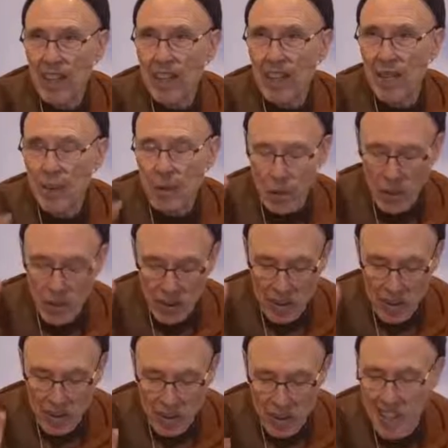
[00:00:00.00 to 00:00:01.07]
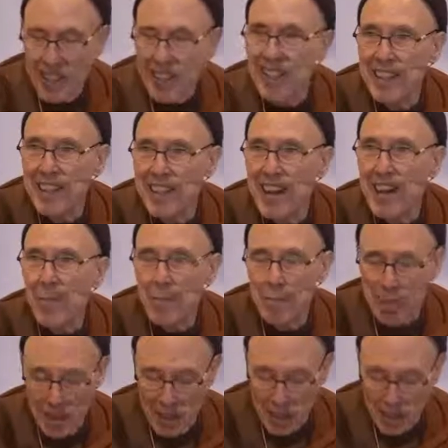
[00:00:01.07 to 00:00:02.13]
nor did he
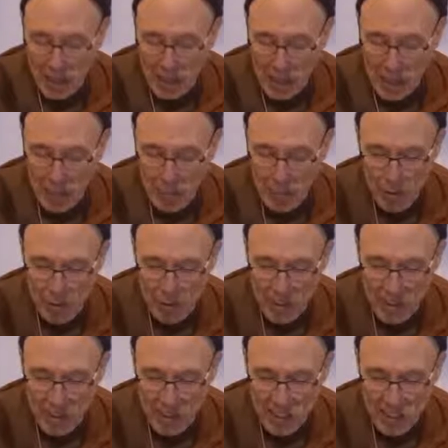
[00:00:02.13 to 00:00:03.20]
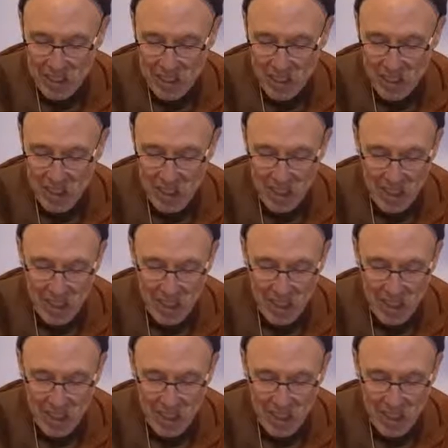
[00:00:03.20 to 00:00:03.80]
condemn every type of meditation.